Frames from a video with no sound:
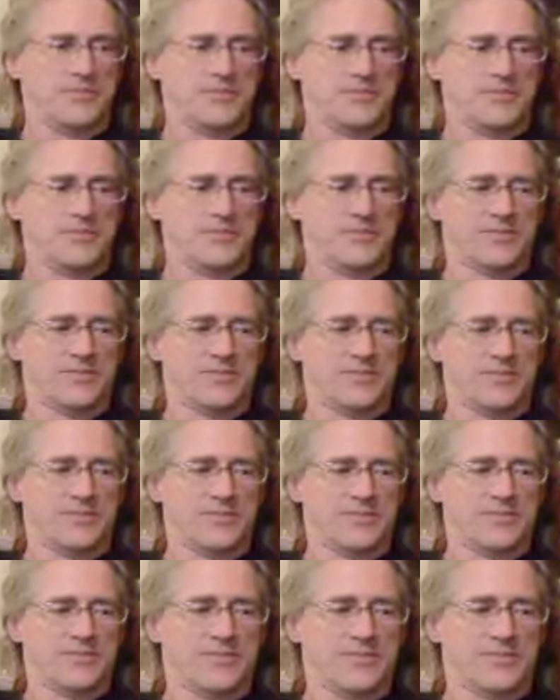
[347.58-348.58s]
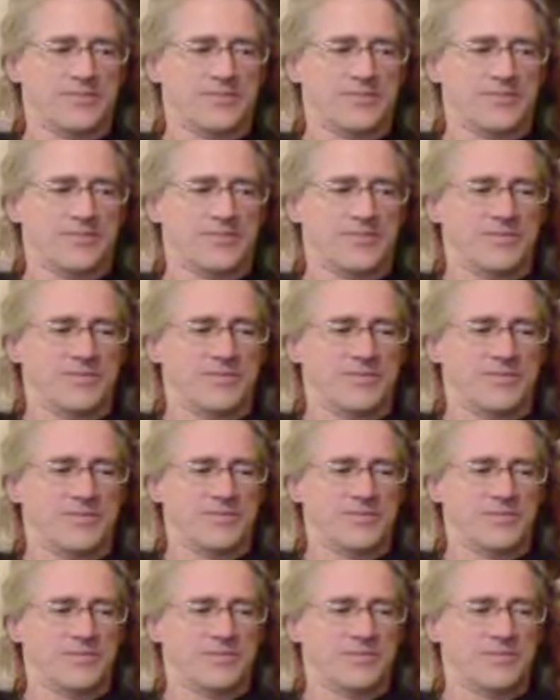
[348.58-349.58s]

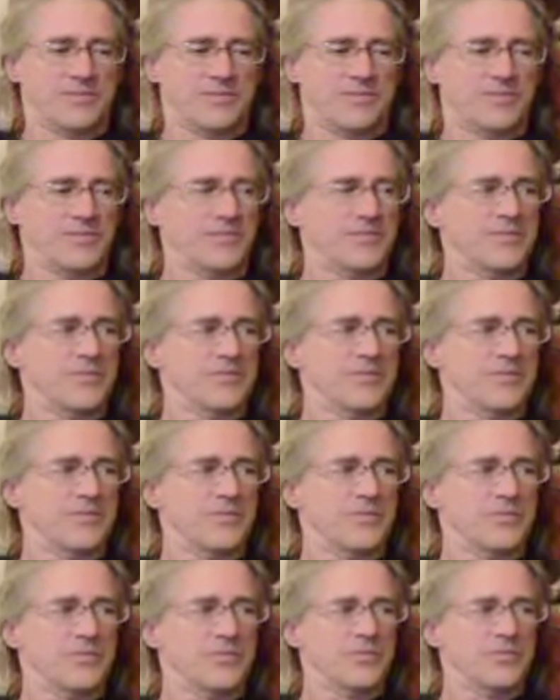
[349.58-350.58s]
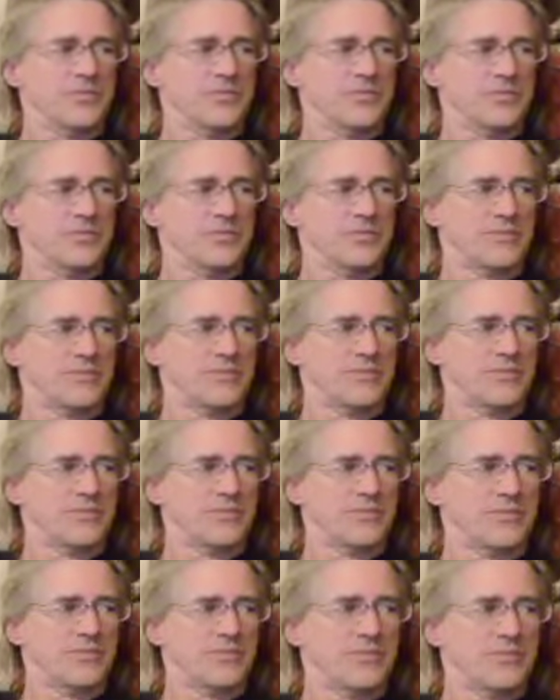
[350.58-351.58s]

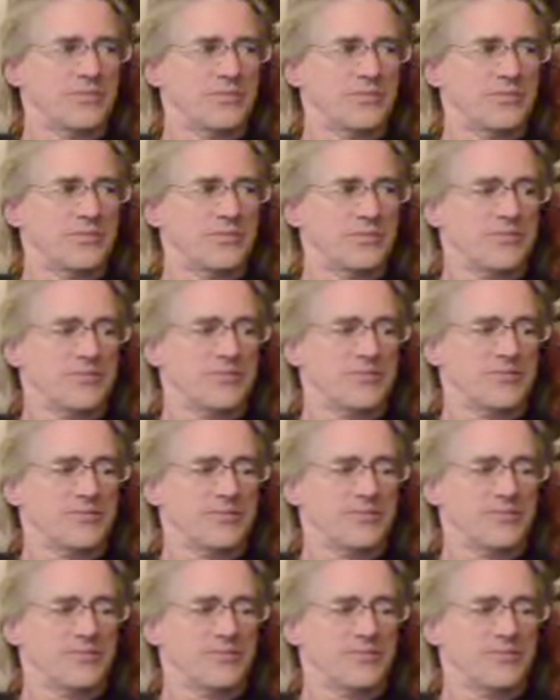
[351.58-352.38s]
(not speaking)